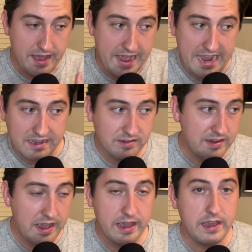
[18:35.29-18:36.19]
has
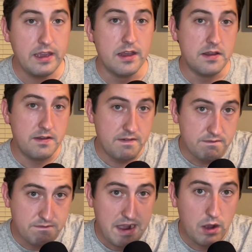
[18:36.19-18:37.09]
a
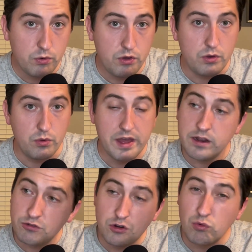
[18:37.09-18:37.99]
value that
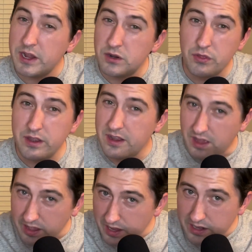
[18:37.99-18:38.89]
is greater than
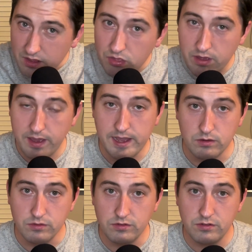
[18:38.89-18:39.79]
anything
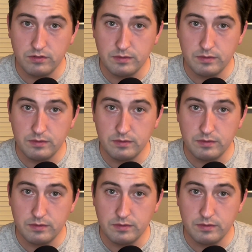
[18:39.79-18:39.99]
else.